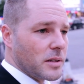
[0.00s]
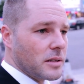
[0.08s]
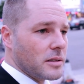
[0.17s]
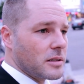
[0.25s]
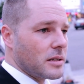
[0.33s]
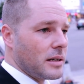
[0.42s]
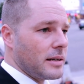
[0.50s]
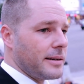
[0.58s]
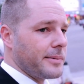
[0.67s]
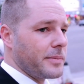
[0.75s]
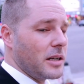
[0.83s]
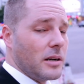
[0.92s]
because,
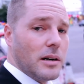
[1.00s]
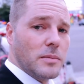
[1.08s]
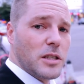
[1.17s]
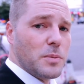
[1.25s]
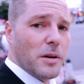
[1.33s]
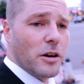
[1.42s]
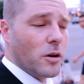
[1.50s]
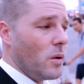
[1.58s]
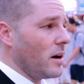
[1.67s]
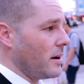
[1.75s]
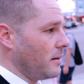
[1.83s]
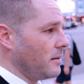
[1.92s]
I'm just blown away.